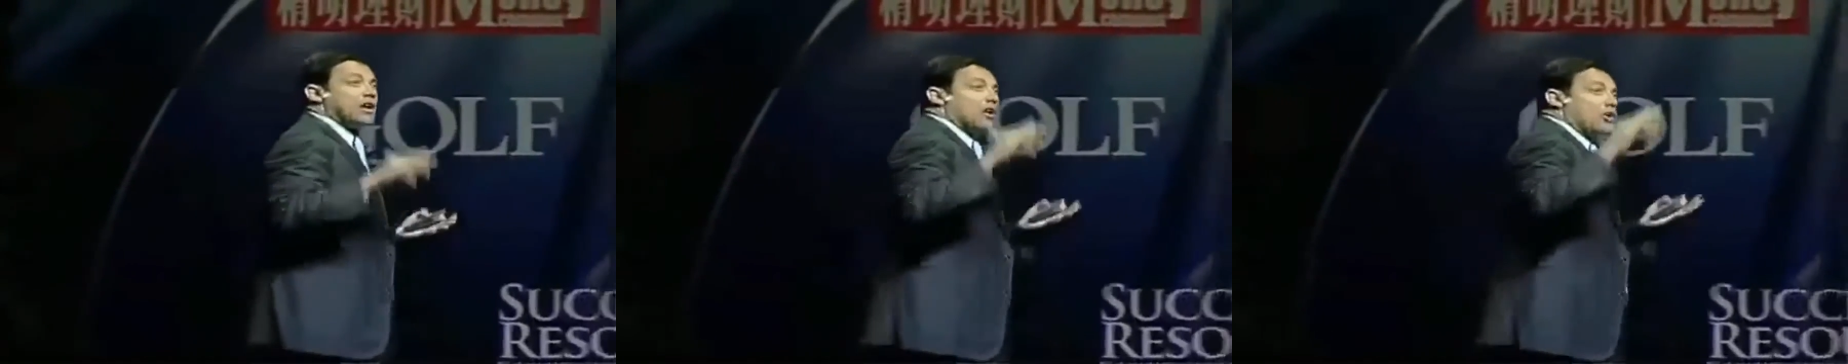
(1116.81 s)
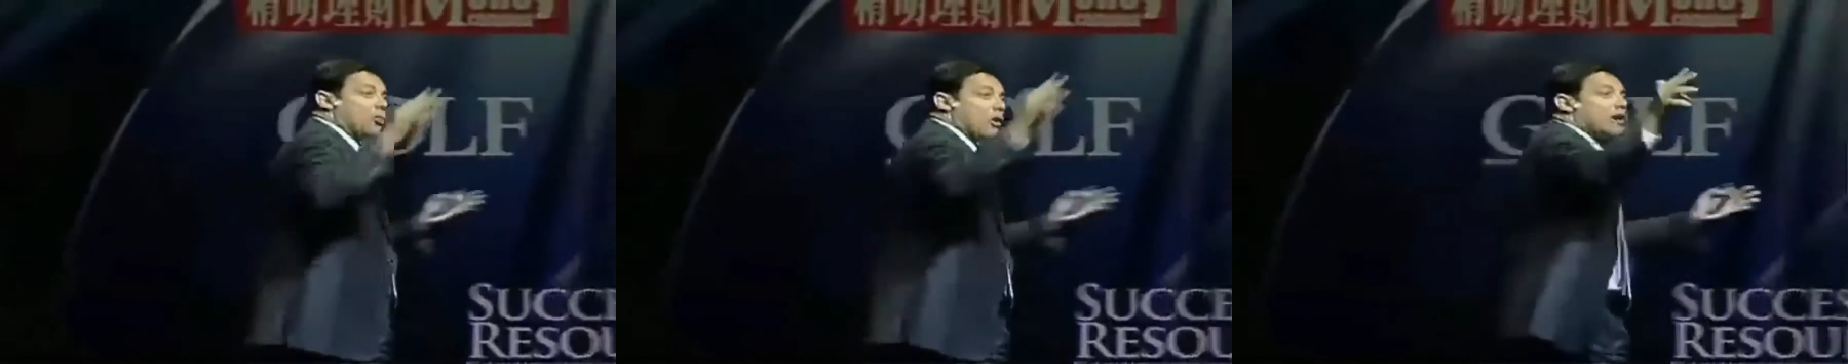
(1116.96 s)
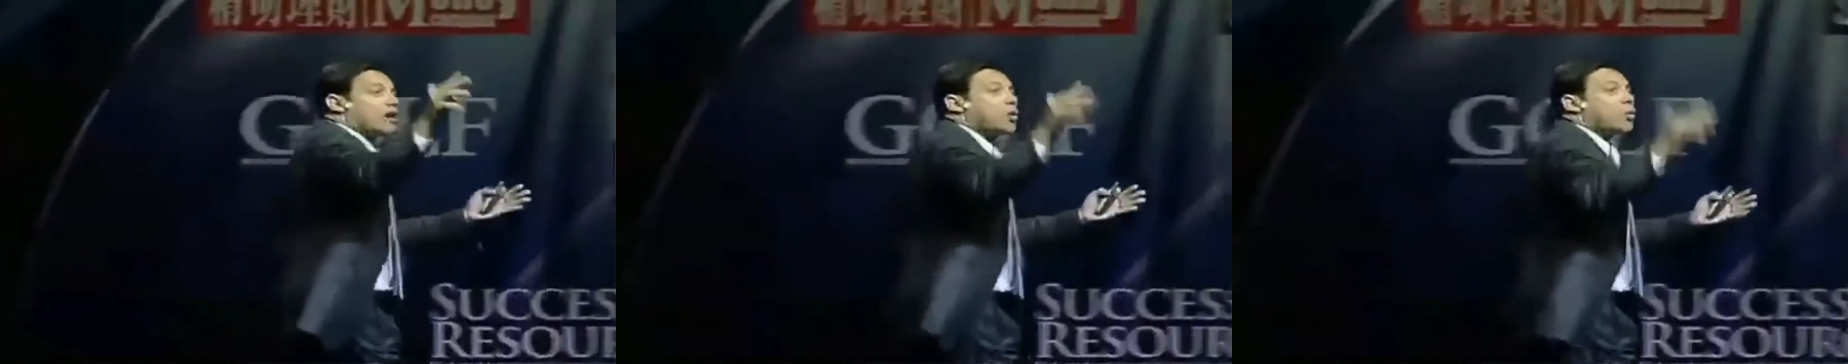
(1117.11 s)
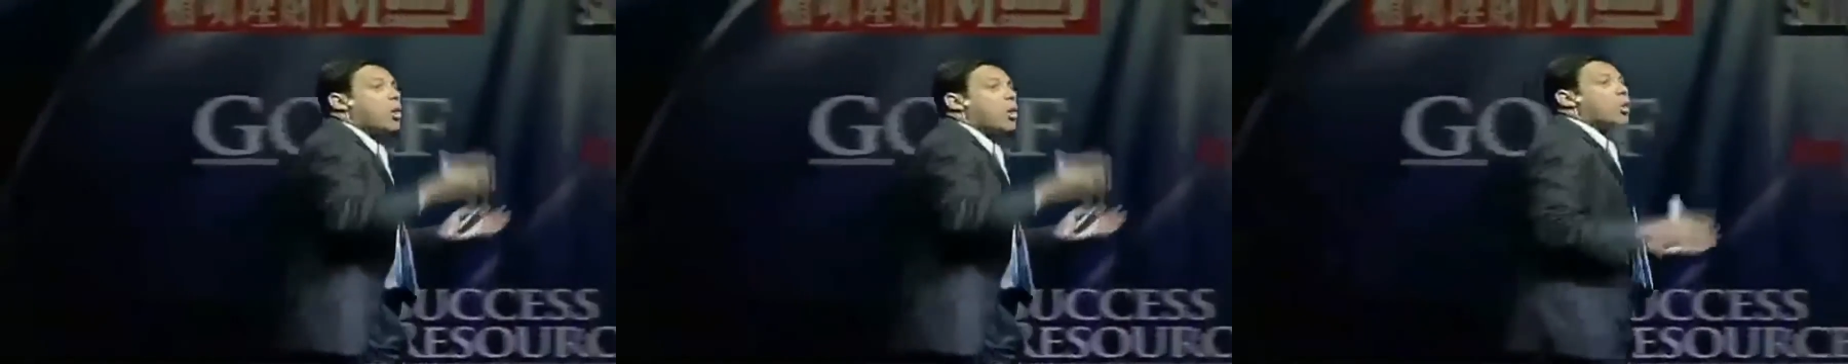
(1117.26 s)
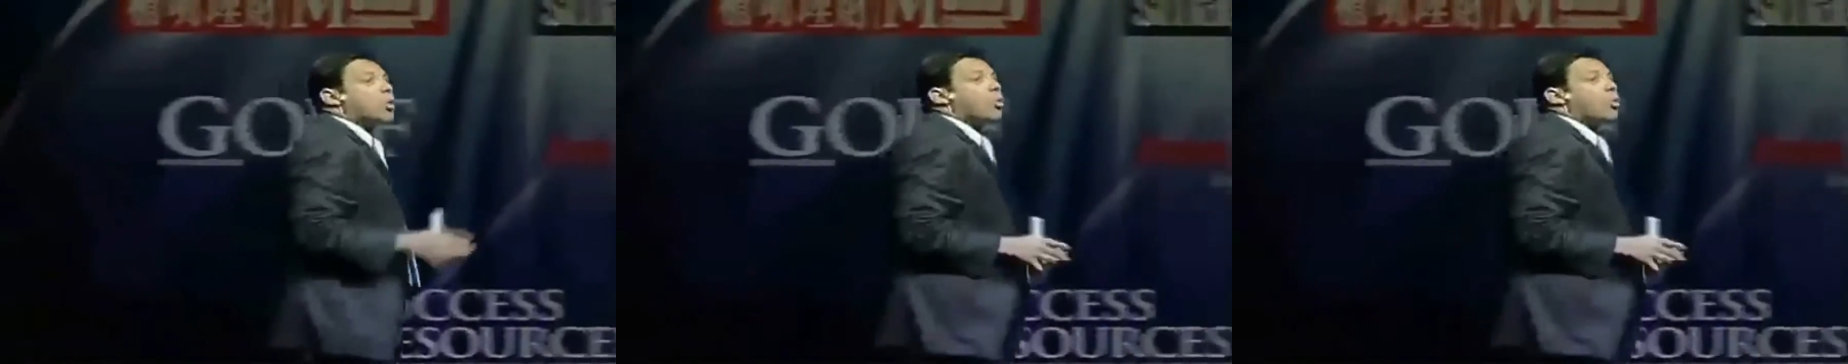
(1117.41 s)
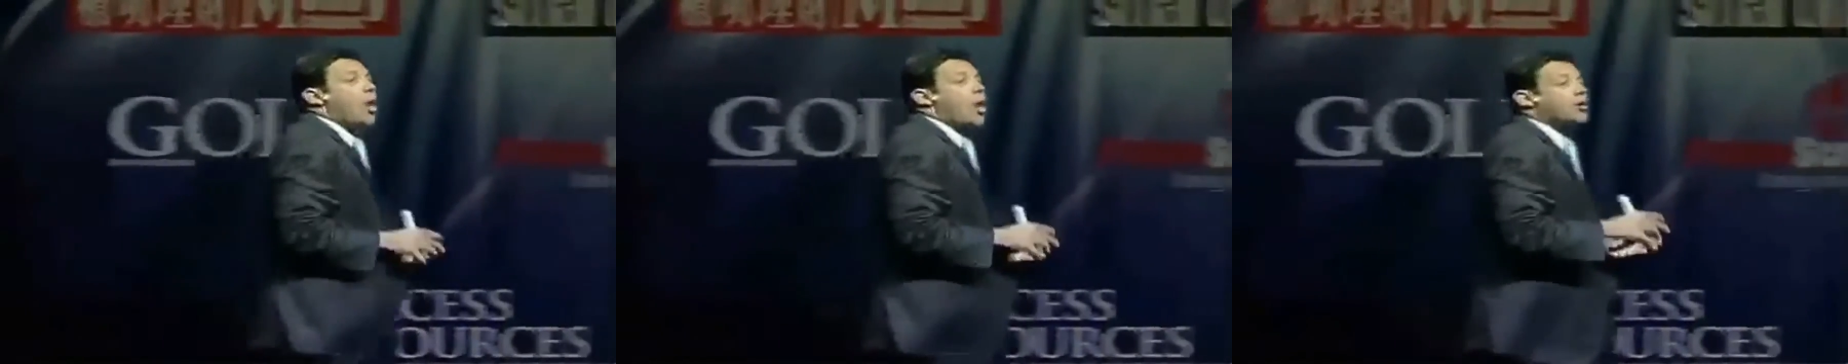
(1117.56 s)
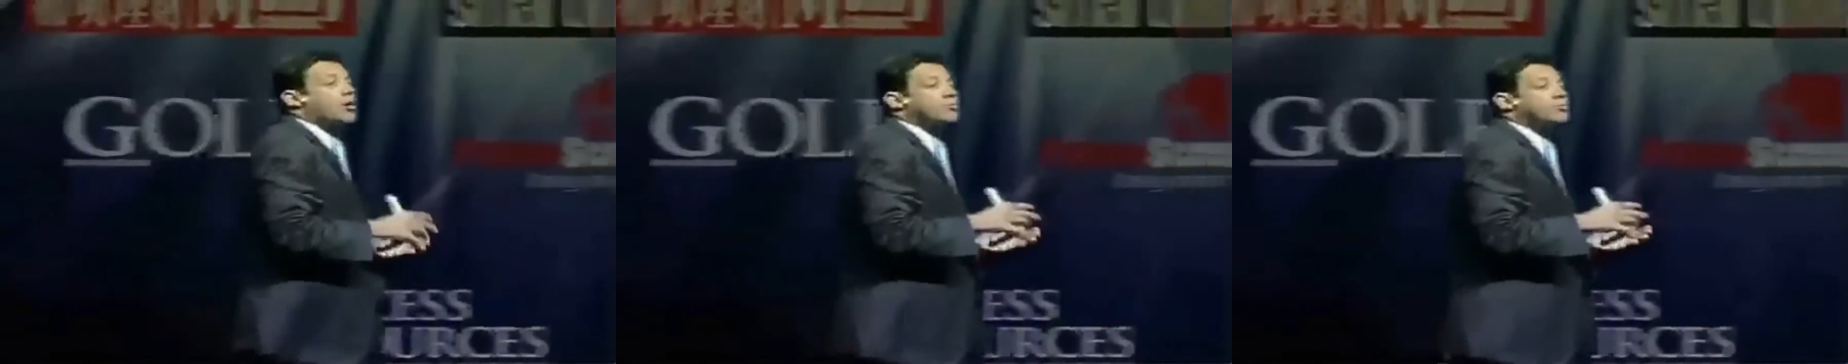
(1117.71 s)
Great quote,
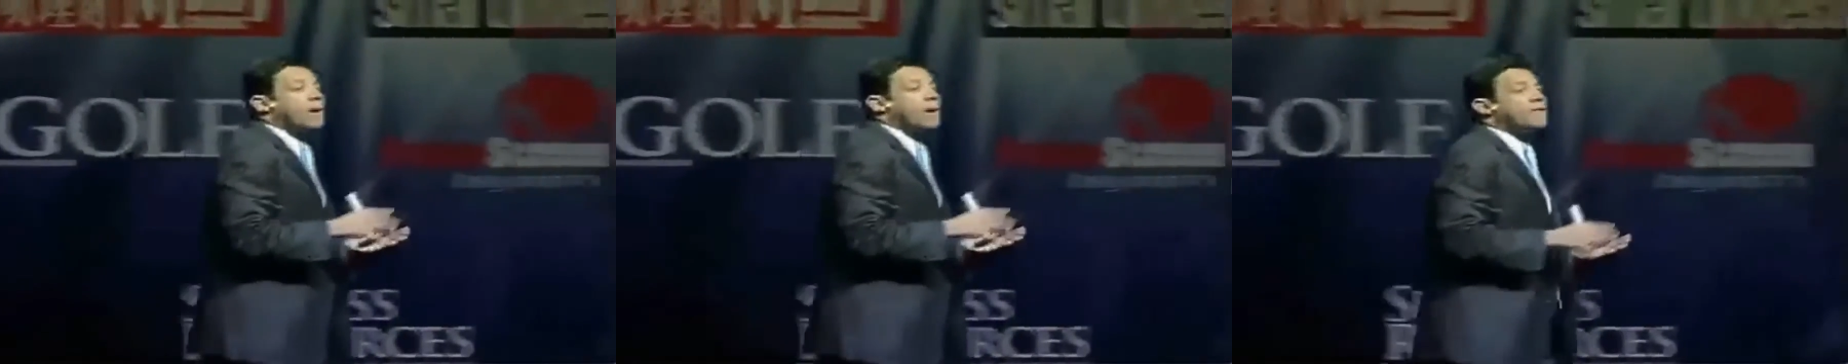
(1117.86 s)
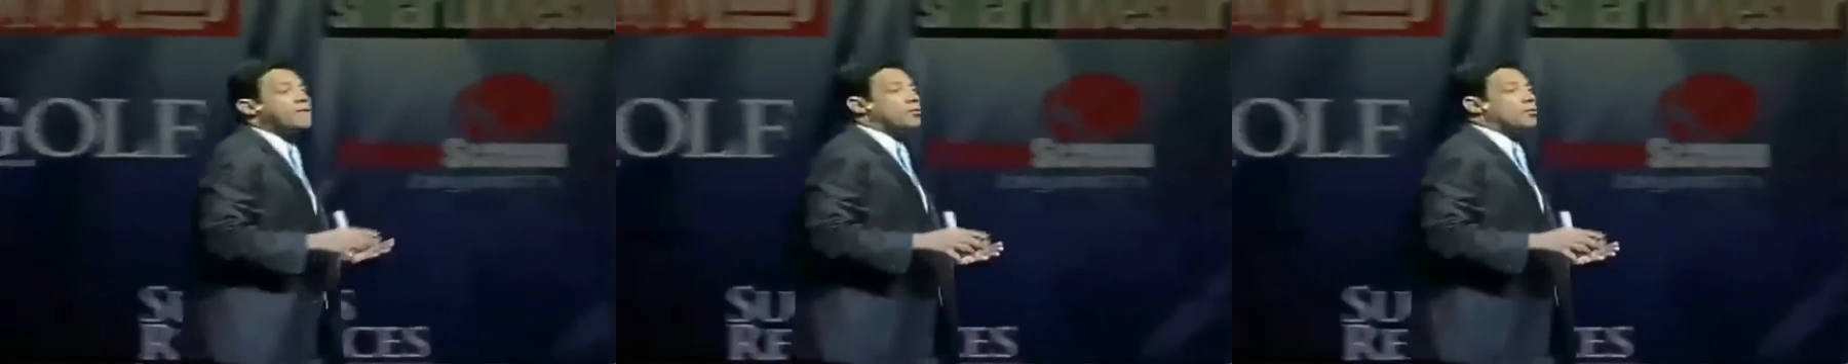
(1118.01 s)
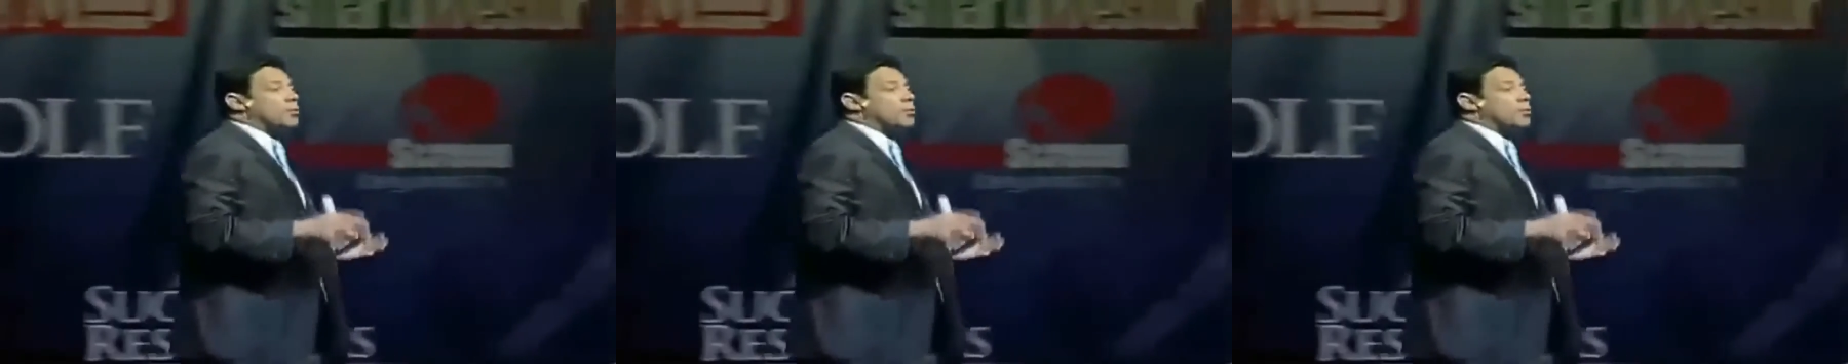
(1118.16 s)
Warren Buffett,